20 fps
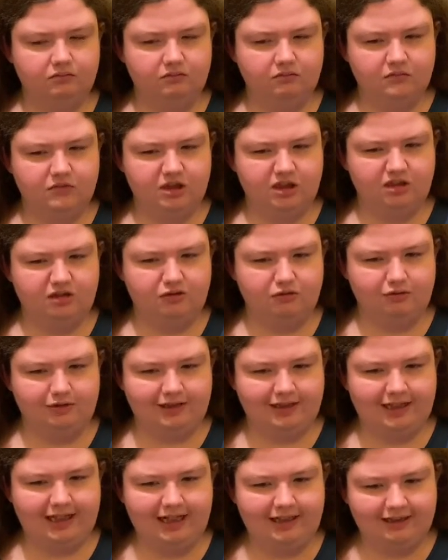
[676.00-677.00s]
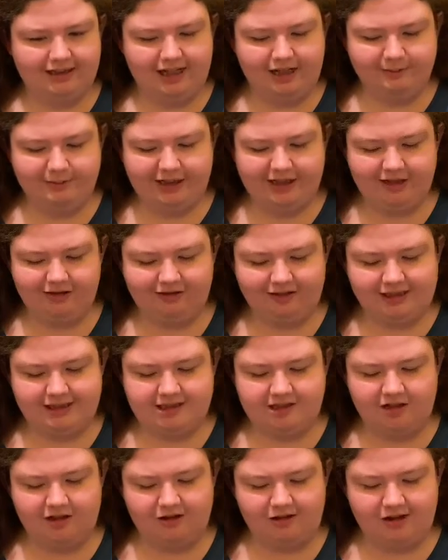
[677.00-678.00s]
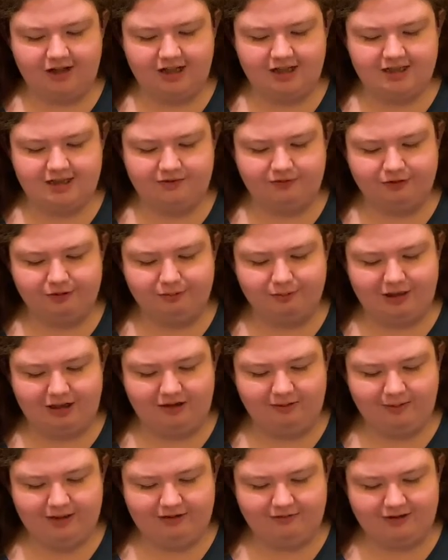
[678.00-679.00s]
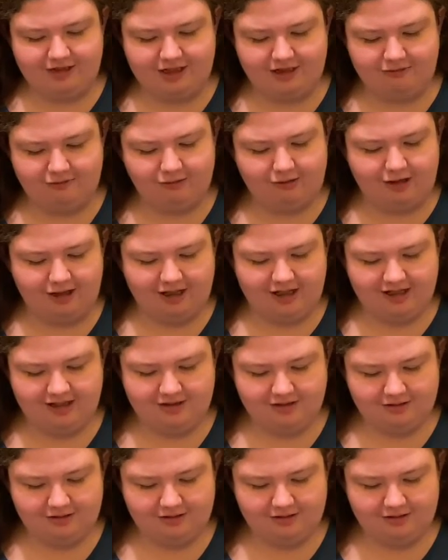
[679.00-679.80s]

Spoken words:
So that allowed me to cleanse cards with my element, which is water.